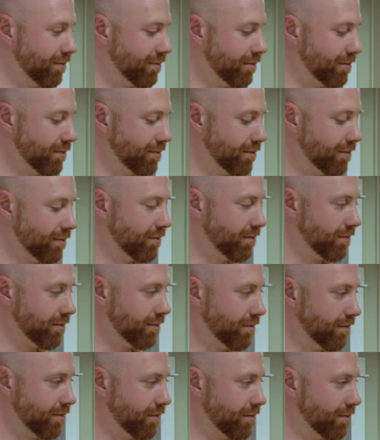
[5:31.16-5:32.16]

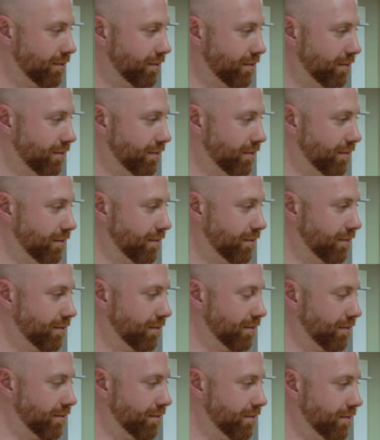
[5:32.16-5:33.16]

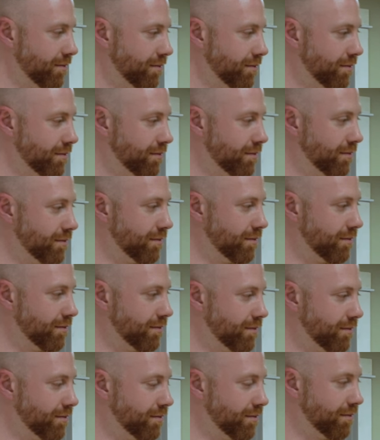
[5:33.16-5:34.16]

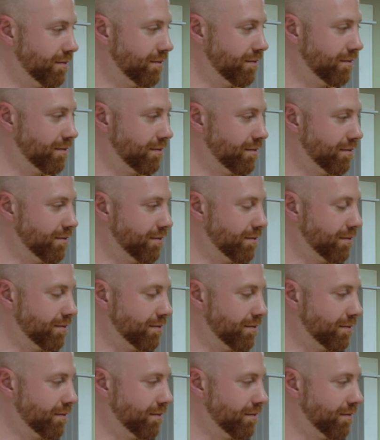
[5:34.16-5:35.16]

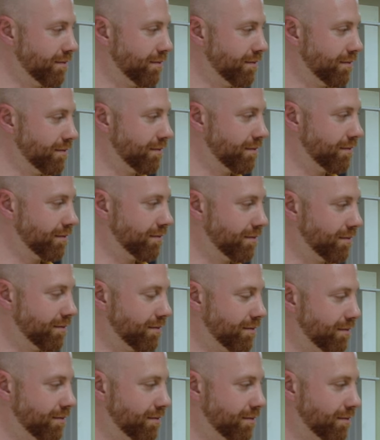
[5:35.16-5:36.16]

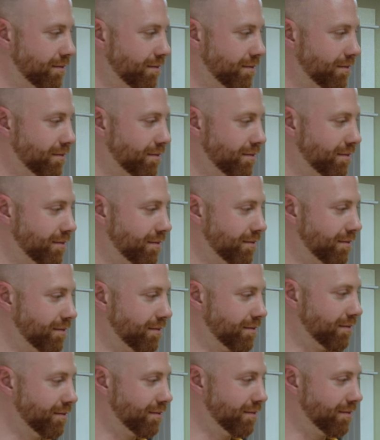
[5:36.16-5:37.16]

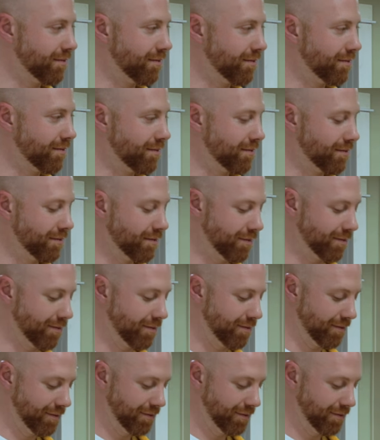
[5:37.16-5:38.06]
The person shown says nothing.